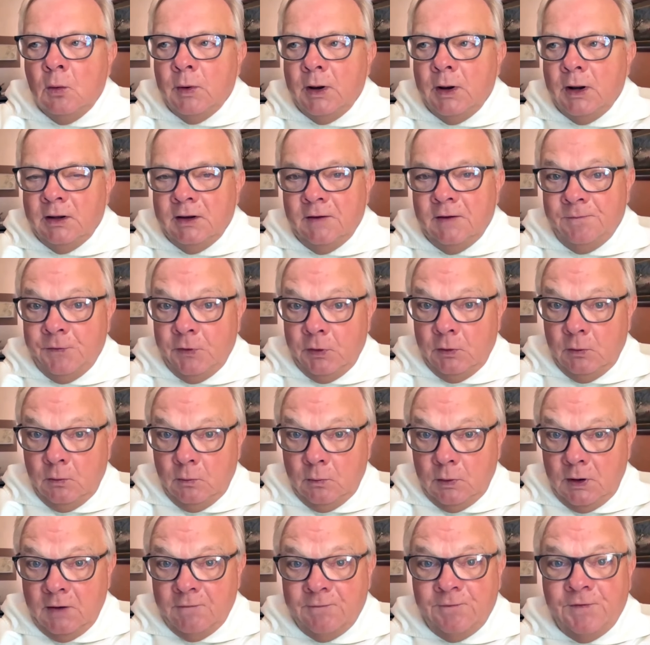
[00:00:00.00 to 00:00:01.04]
Well, if
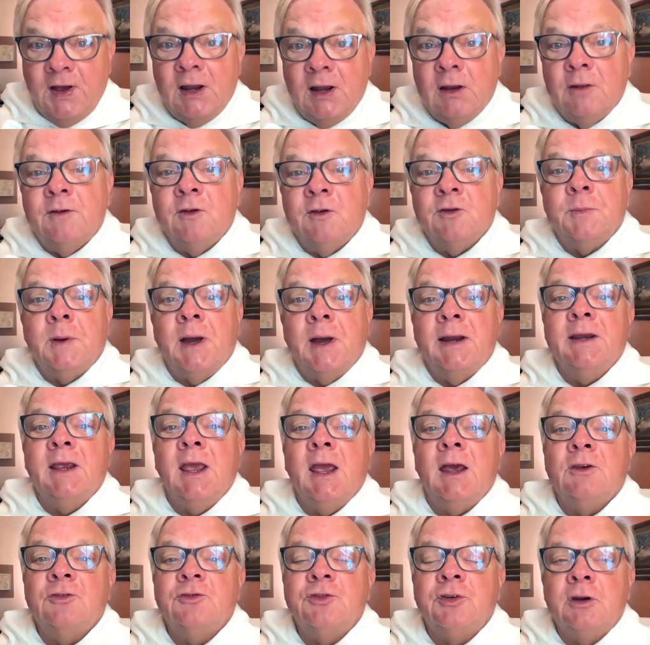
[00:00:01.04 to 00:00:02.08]
you have followed this
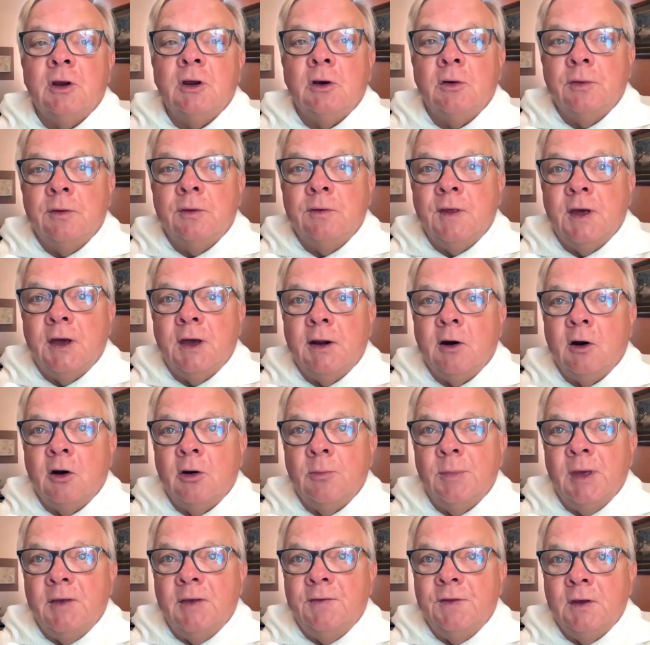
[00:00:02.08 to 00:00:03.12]
podcast, you know that our
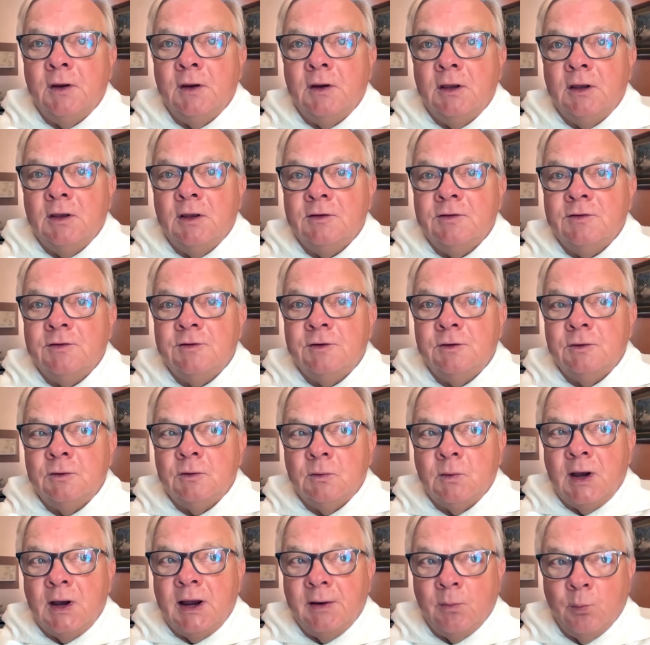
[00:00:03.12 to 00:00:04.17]
method is
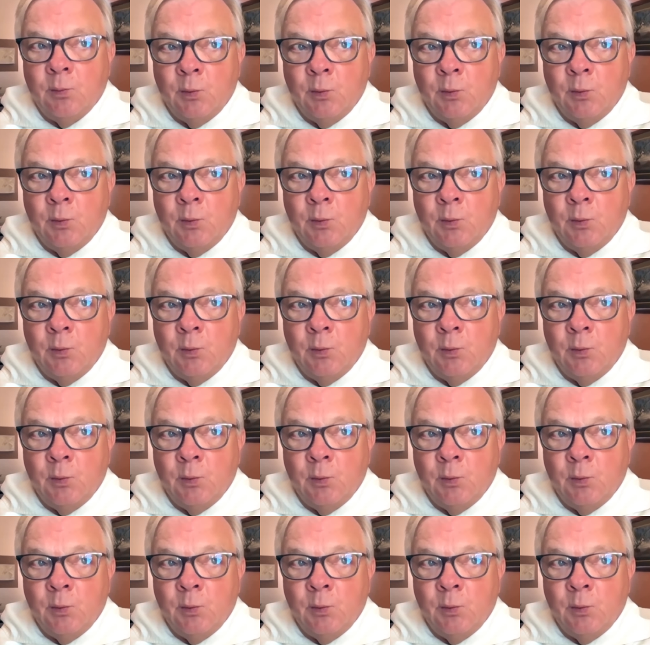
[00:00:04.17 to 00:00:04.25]
to,